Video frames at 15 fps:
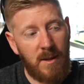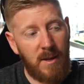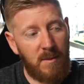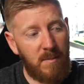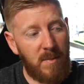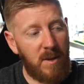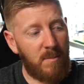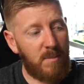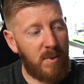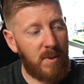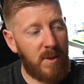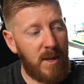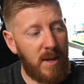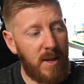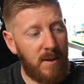hit me up
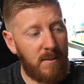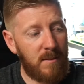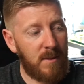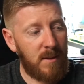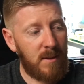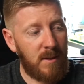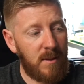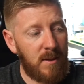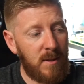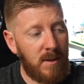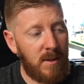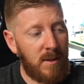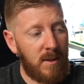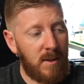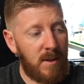on that,
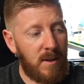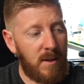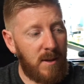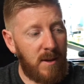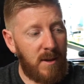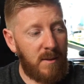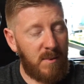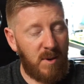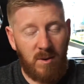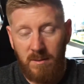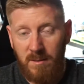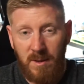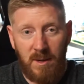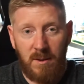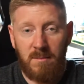or
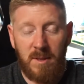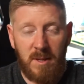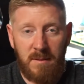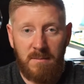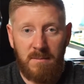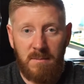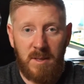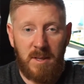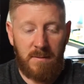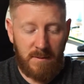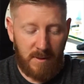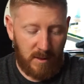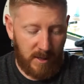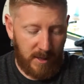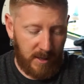leave
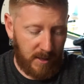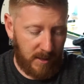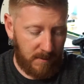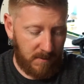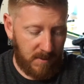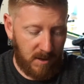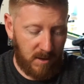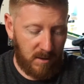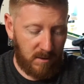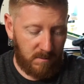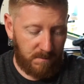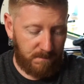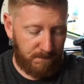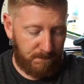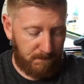the link. I'll
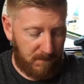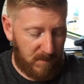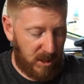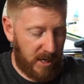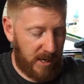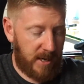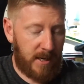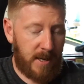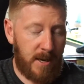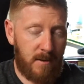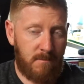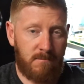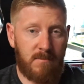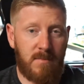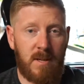check it
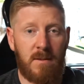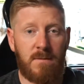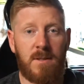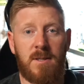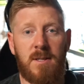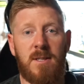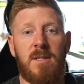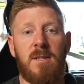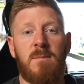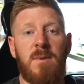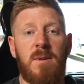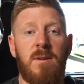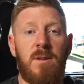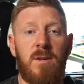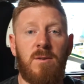out. I'd love to see some of
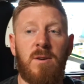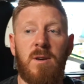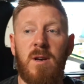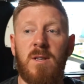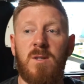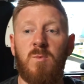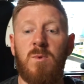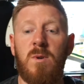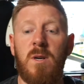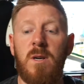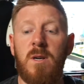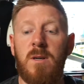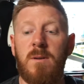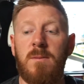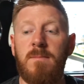your guys'
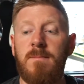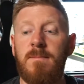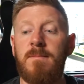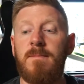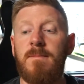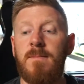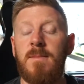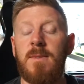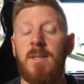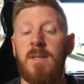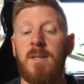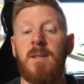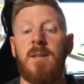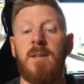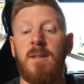work.
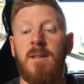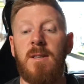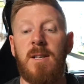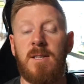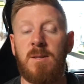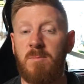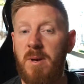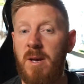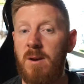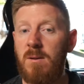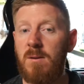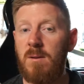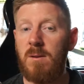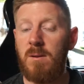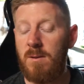That's about
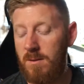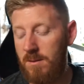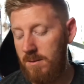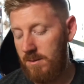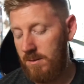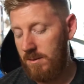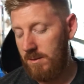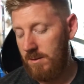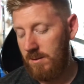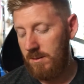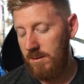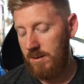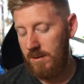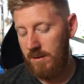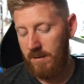all.
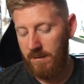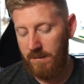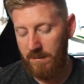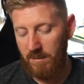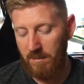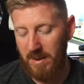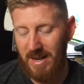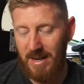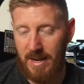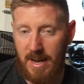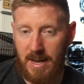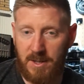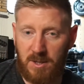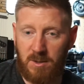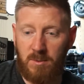From me and
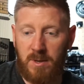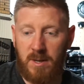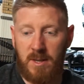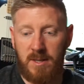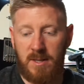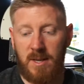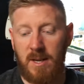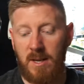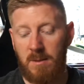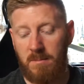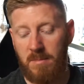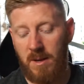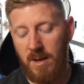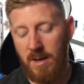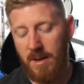Nacho, we're going to say
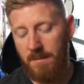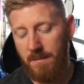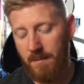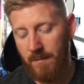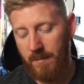goodbye.